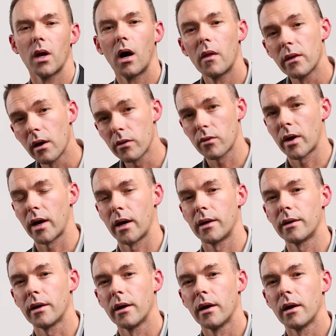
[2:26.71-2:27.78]
On the other
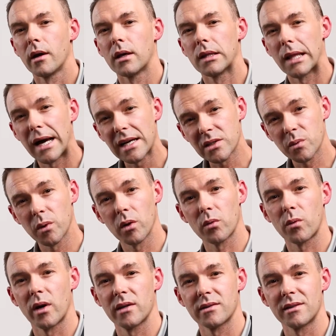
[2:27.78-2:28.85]
hand, GlasWeld
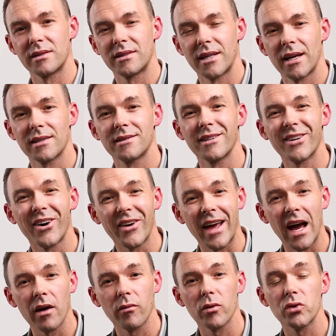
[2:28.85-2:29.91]
resin tested on
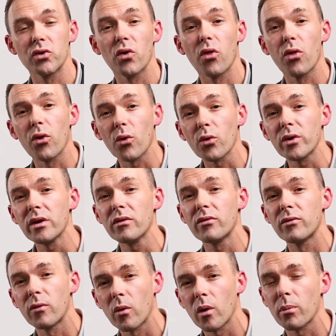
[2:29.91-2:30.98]
average
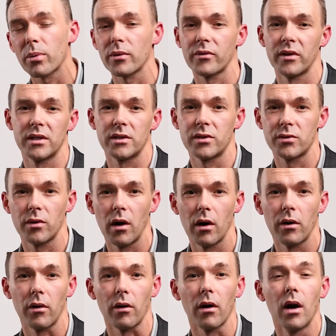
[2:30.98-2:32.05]
34%
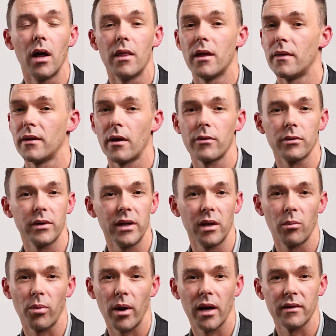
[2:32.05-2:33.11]
stronger than the other
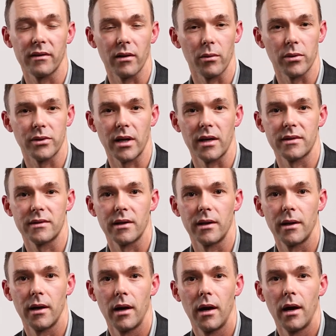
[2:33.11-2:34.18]
leading brands that were tested,
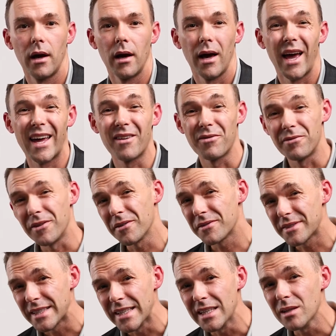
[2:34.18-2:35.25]
and
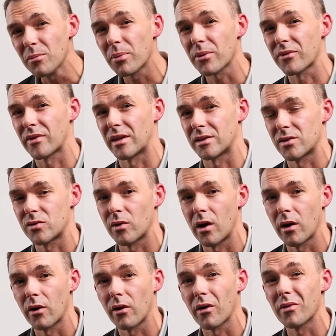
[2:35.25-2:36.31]
15%
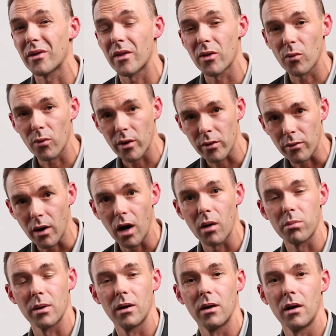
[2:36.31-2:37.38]
stronger than the runner-up,
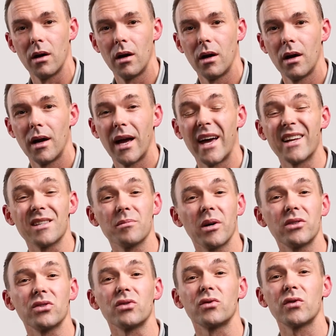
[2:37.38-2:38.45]
and as
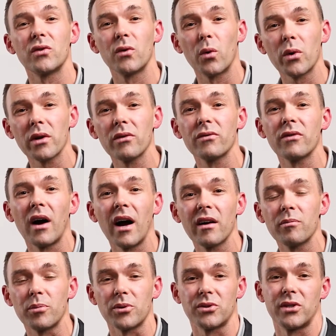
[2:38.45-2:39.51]
much as
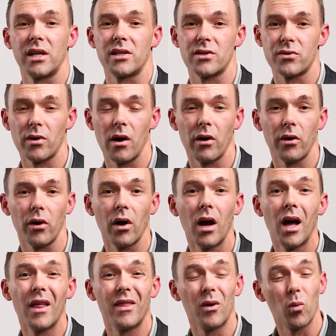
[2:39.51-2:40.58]
45% stronger
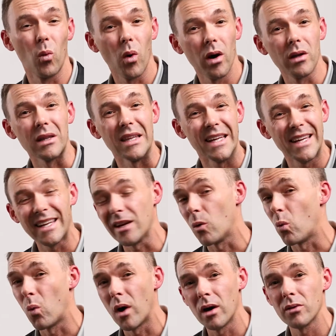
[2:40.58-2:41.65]
than one
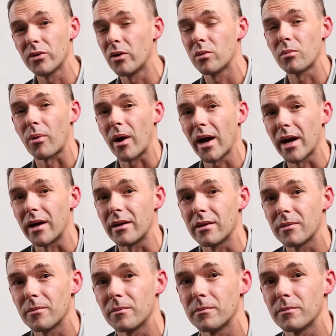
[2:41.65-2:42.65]
leading well-known brand.